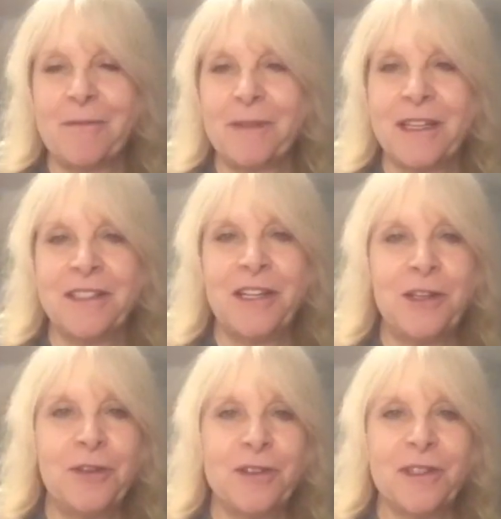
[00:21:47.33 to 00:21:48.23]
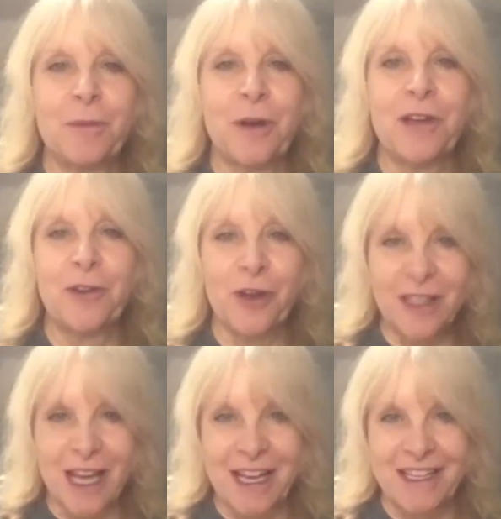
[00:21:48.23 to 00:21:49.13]
Continue to spread your
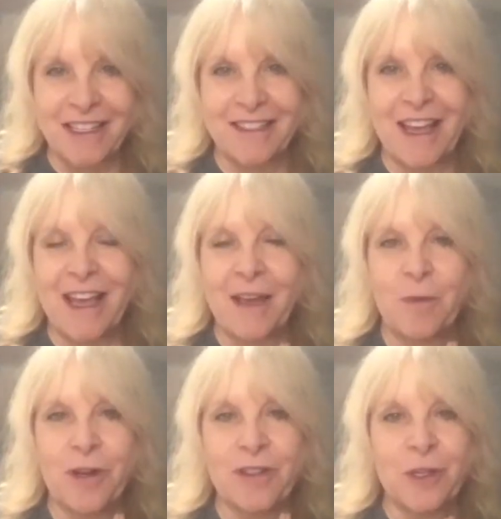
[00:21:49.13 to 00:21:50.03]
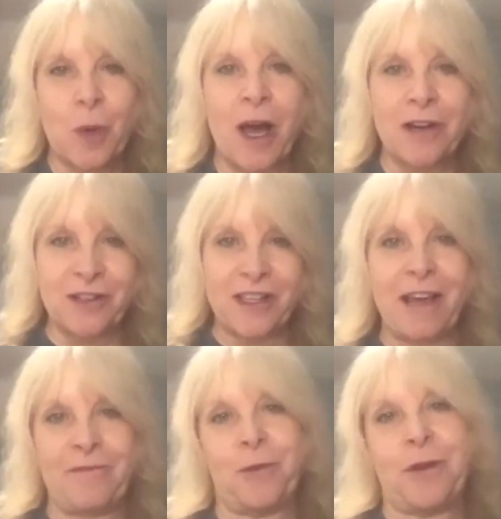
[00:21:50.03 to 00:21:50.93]
light, and we are so honored to
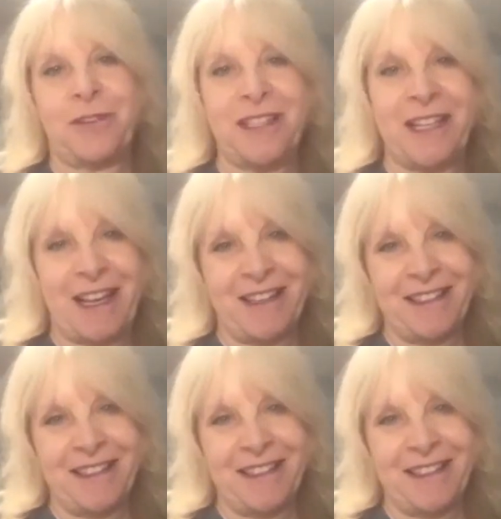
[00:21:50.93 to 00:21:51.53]
have you here today.